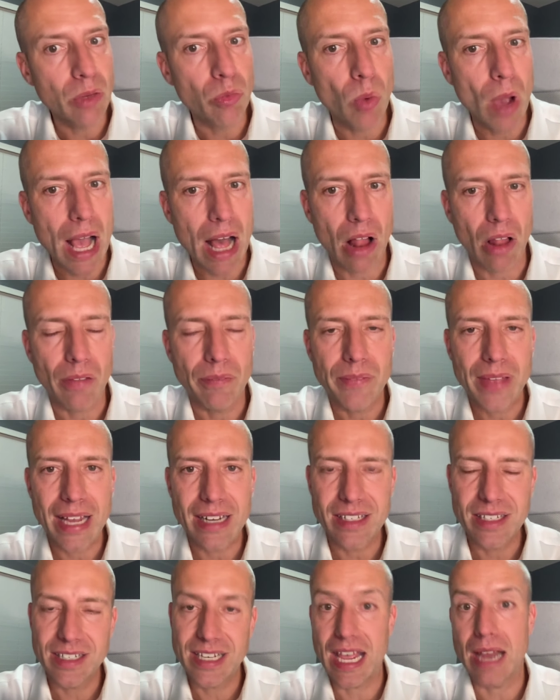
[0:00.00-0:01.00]
well
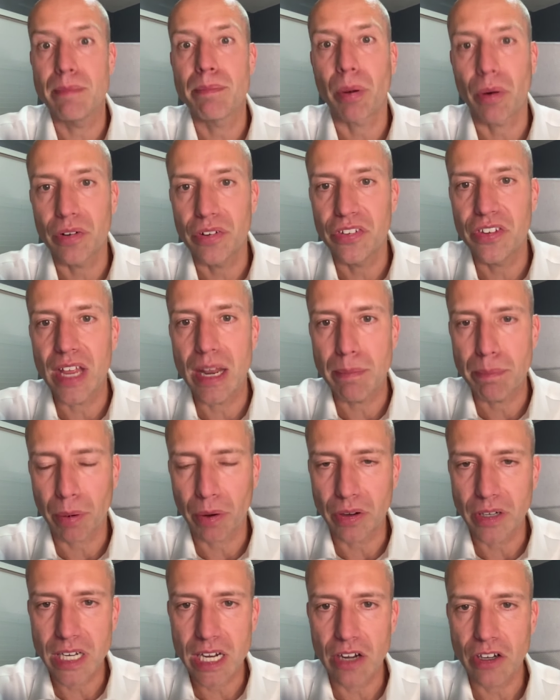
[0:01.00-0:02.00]
at 10%
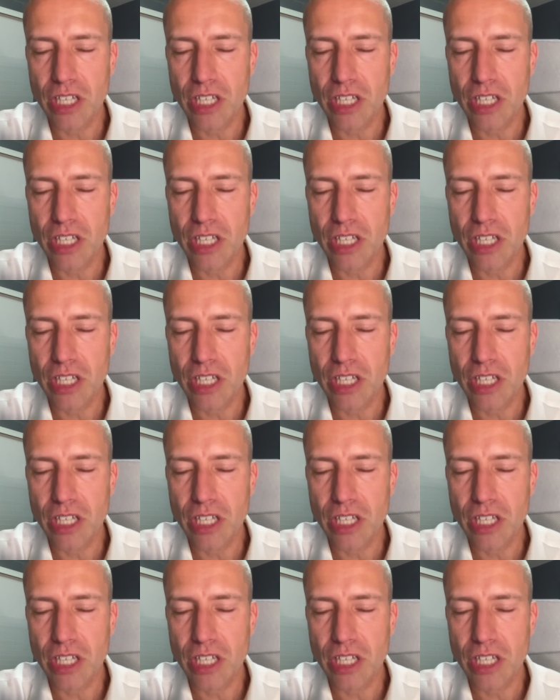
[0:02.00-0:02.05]
per year,